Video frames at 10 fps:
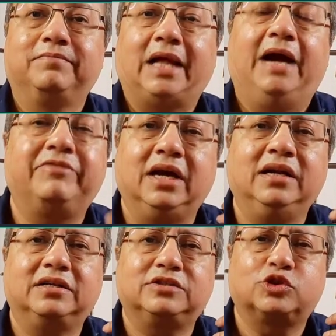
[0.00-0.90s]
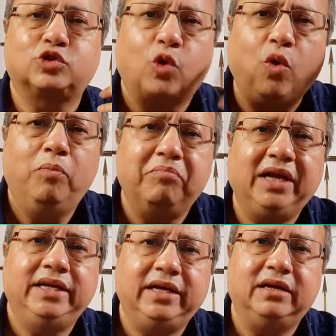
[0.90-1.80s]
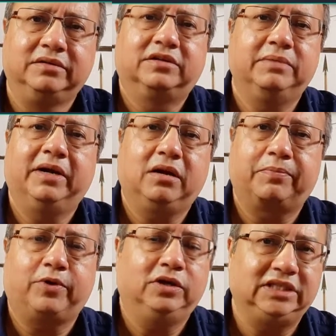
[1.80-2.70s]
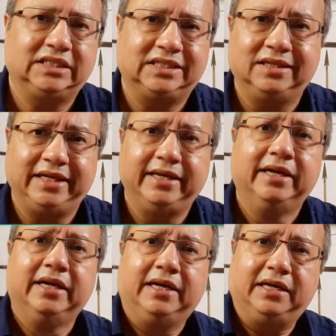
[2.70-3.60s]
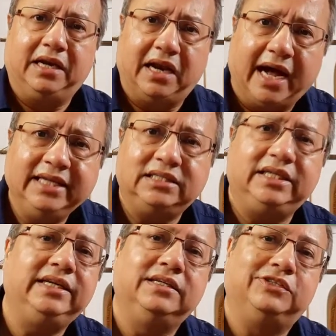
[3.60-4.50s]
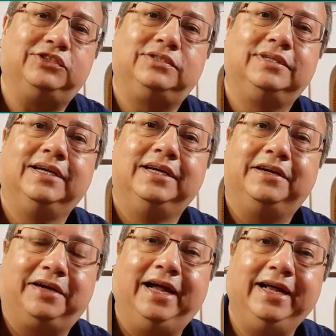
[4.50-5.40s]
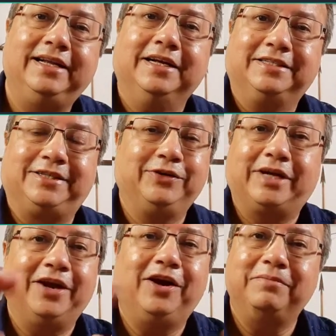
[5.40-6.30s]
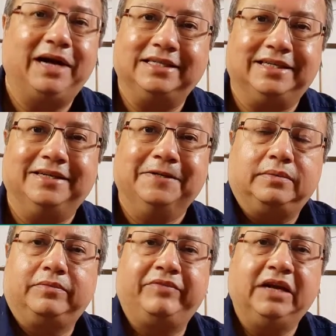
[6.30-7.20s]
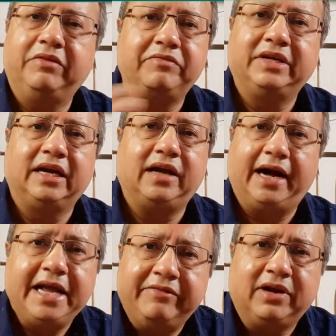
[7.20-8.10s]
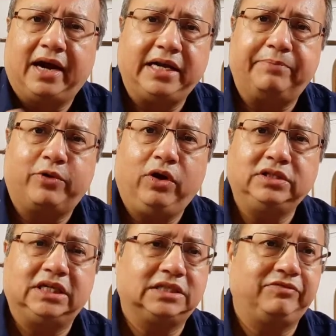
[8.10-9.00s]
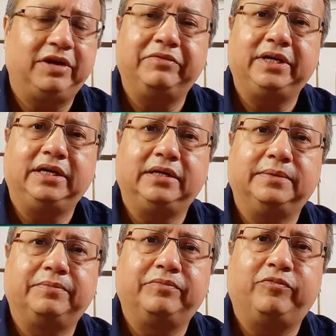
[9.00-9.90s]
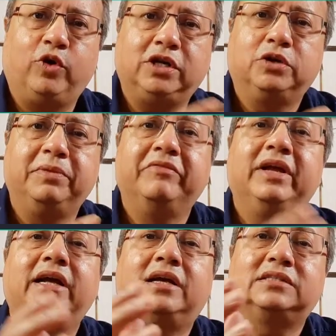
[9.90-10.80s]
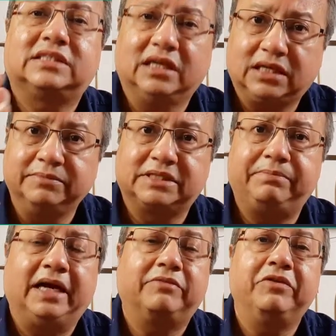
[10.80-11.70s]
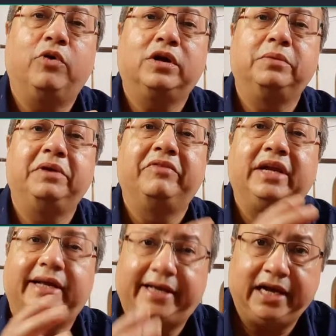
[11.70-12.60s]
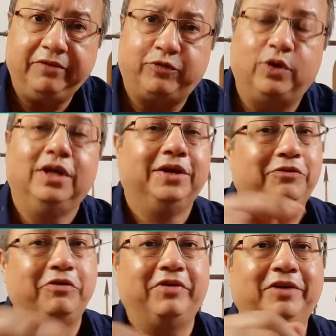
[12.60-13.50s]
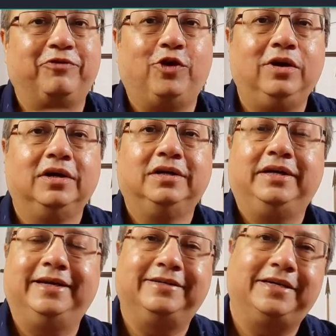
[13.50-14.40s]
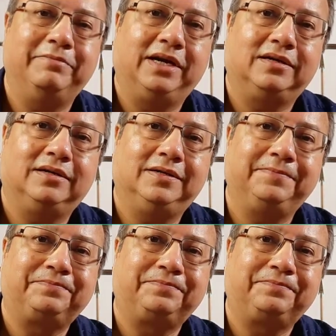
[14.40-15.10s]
I've done so many incremental projects in the 90s, right? So you cannot imagine. Whenever we did even ID projects where we wanted to be very circumspect, we wanted to be very careful, we went for incremental.